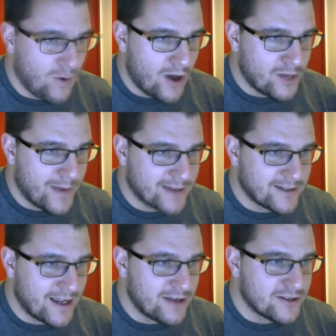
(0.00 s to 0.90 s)
You weren't your
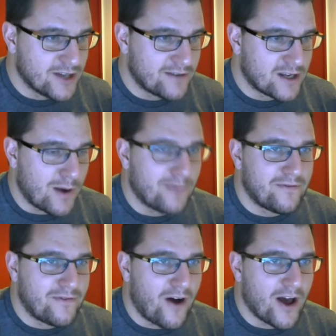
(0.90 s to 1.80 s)
best today. You deserved to come
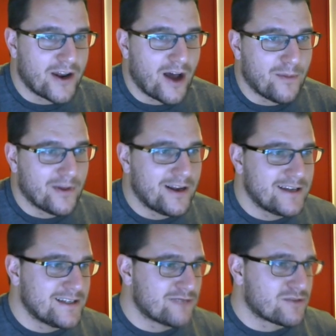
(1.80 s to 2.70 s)
up fired up. At
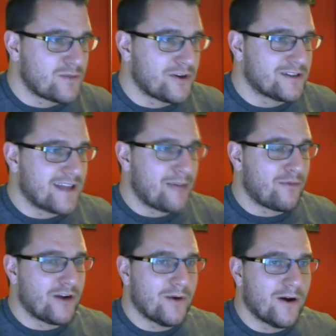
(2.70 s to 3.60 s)
least he's responded to
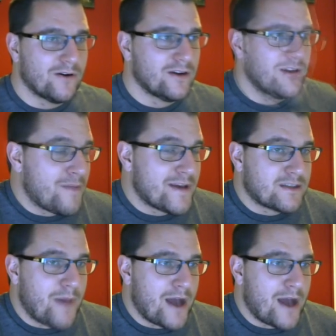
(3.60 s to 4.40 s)
that pretty well. Well, they missed the